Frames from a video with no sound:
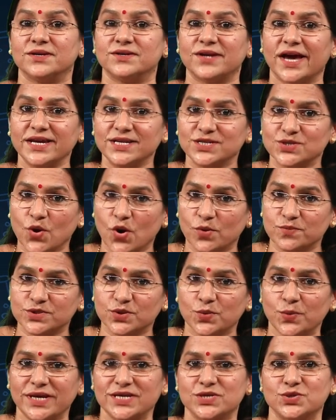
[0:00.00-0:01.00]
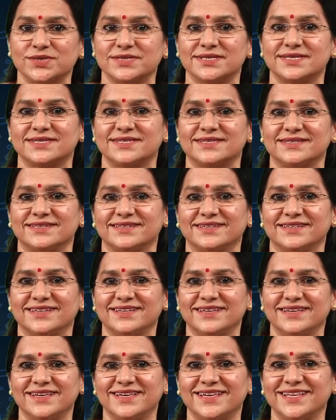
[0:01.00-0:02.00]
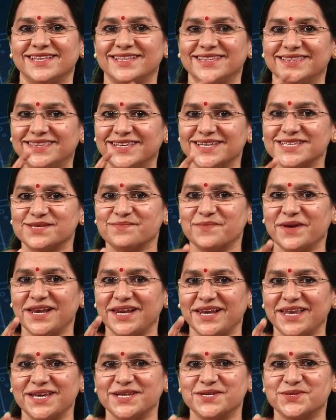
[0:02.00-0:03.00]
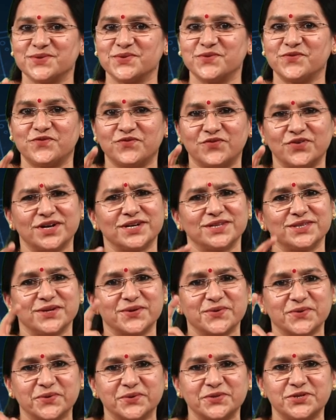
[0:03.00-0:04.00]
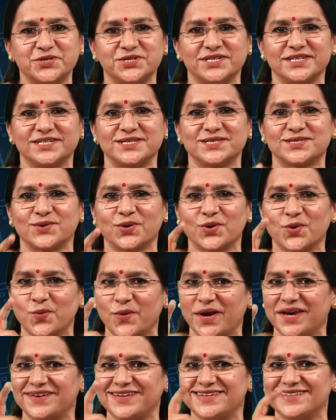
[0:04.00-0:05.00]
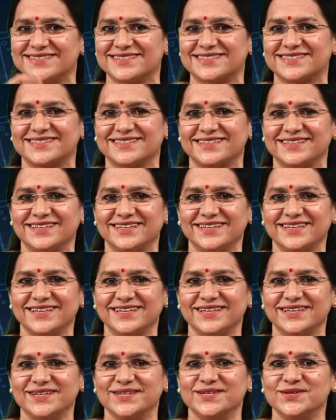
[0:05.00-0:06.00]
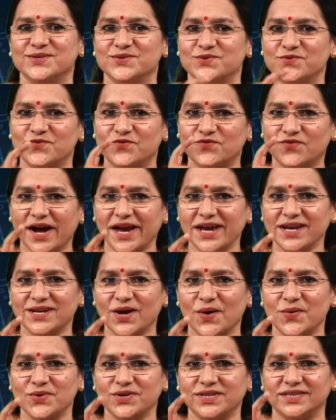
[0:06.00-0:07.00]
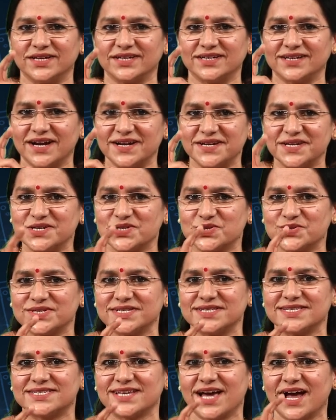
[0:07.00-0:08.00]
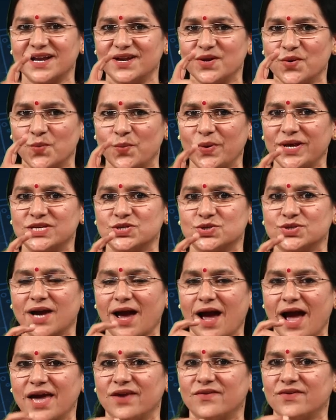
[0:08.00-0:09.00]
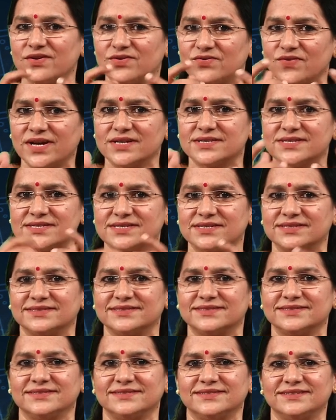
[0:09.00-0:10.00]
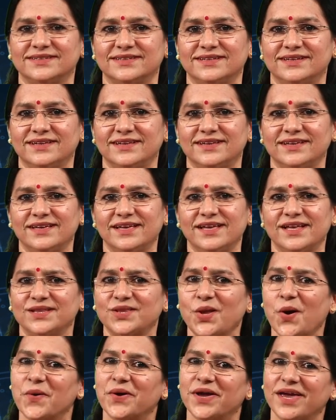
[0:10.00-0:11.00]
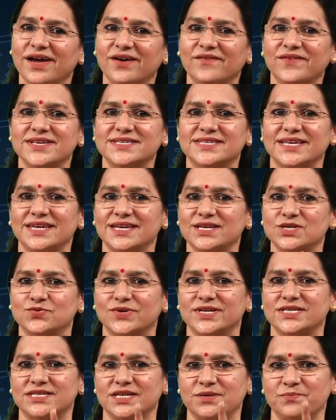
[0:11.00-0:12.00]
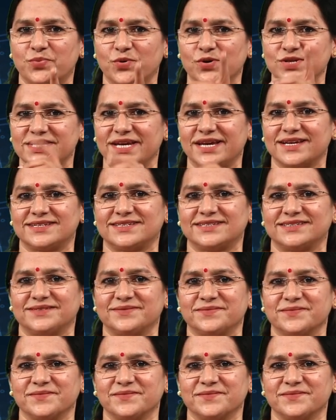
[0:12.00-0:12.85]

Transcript: Write your observations. This may lead to further questions or queries to find out the conditions under which iron rusts. Now, here is an interesting project.